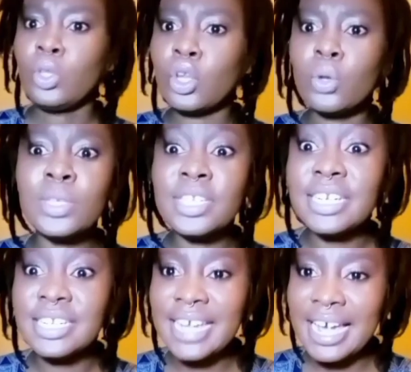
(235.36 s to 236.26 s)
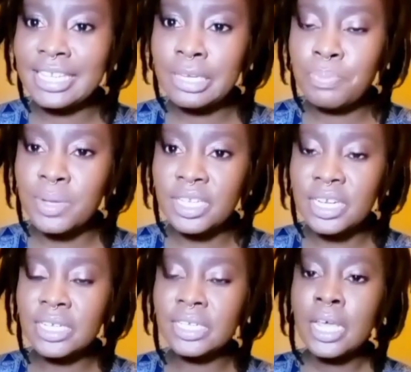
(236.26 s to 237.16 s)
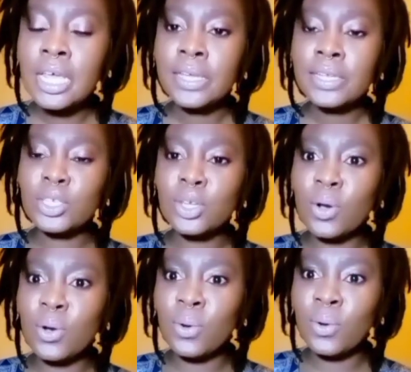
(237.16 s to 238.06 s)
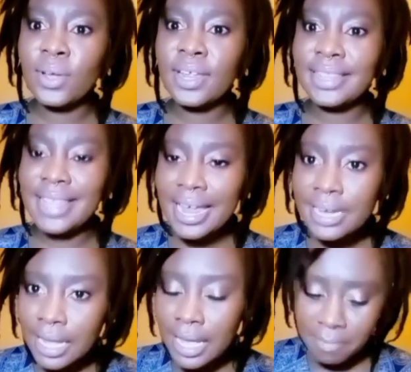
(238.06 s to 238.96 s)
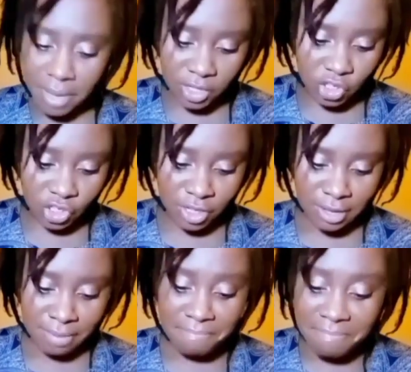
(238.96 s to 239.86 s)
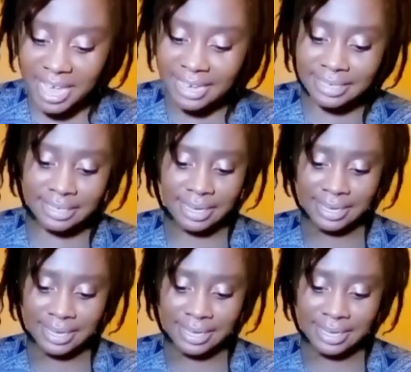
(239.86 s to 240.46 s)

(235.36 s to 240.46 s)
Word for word: who's in the taxi business so that image makes